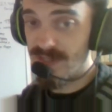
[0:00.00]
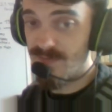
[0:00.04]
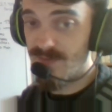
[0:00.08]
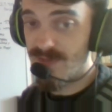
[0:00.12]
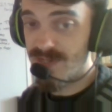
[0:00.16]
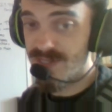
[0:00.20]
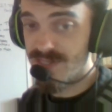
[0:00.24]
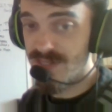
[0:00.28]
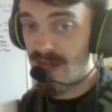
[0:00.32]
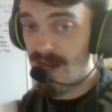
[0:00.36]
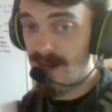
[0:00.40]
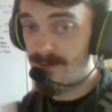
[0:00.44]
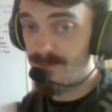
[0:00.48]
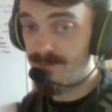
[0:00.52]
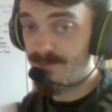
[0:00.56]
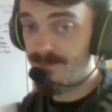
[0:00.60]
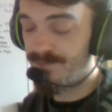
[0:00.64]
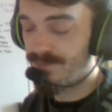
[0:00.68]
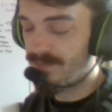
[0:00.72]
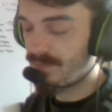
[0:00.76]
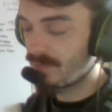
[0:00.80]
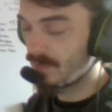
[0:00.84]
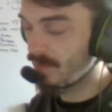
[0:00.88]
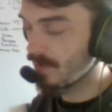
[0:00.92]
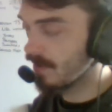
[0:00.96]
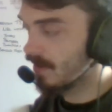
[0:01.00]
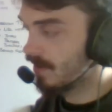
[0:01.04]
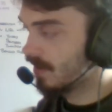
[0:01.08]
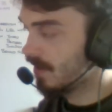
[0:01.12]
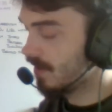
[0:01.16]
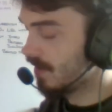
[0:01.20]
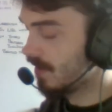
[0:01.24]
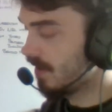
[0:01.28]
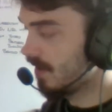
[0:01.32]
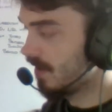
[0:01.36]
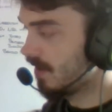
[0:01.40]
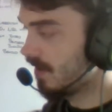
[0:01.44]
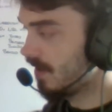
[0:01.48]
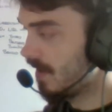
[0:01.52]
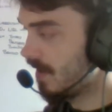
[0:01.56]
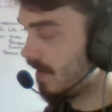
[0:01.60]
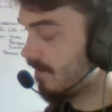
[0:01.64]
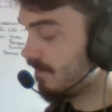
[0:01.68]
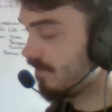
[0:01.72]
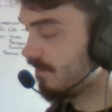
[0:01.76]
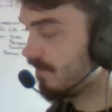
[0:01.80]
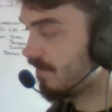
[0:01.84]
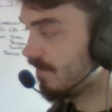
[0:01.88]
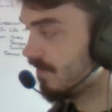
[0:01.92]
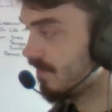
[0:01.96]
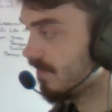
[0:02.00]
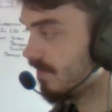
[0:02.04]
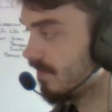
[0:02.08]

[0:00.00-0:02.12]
in this game. Um,